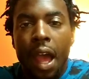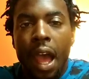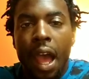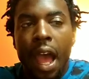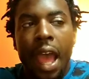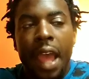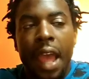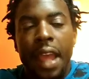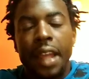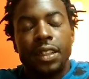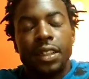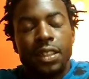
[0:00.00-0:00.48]

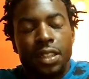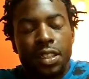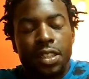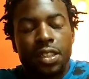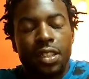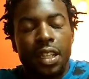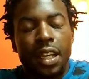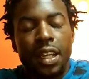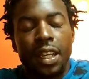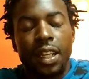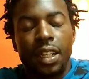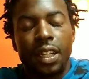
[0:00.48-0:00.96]
I hate to
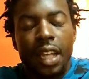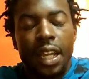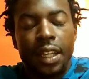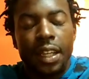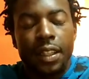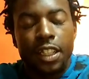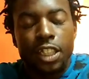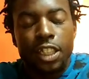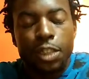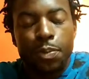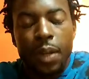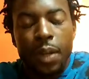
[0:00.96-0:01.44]
say it
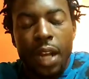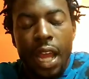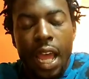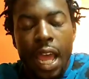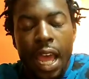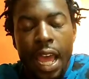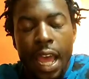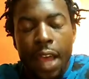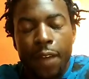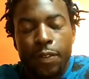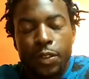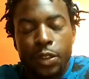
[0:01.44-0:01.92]
like this, but I
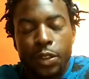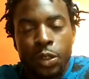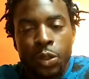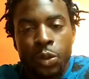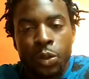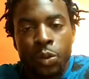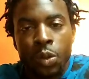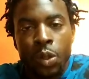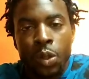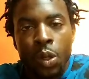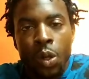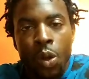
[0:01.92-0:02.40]
have
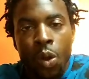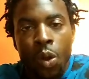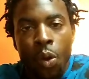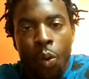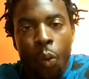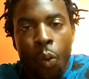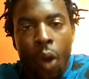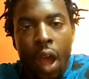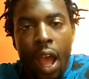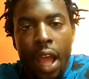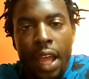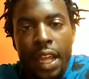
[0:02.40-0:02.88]
to.
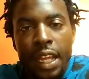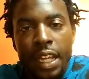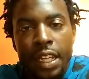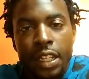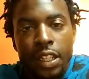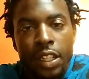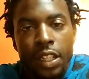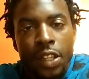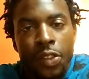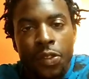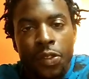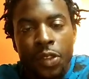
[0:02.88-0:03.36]
Why,
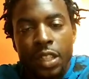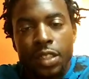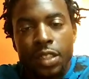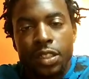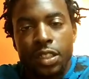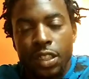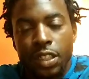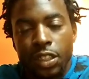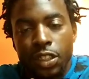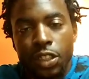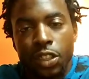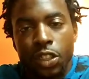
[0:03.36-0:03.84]

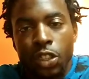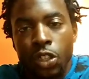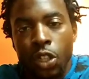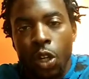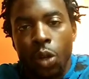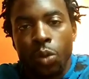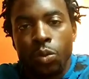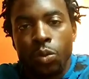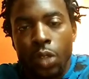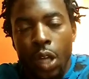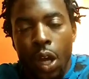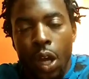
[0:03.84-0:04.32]
this is
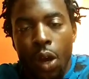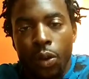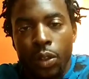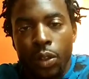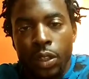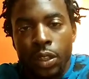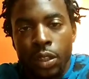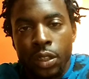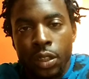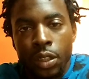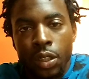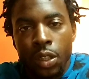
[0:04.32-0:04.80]
your
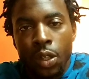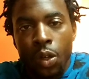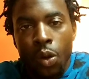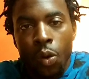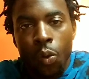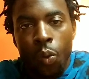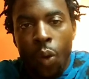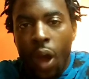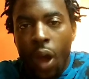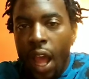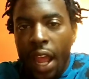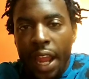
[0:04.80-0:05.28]
daughter.
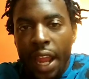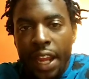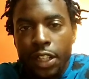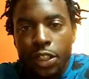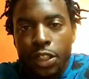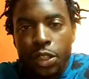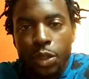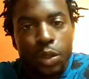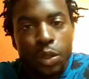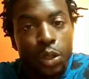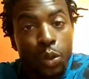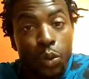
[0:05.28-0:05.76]
Why
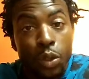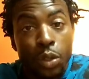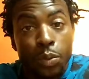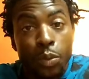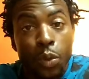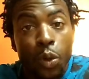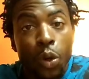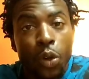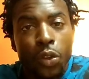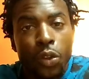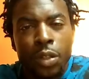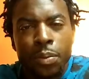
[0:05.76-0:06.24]
ain't you doing
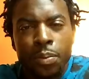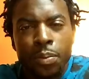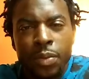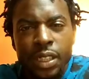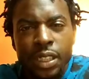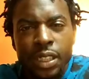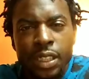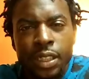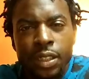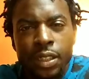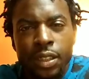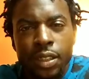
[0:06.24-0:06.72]
more than
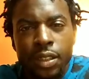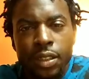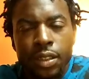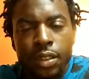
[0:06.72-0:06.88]
me?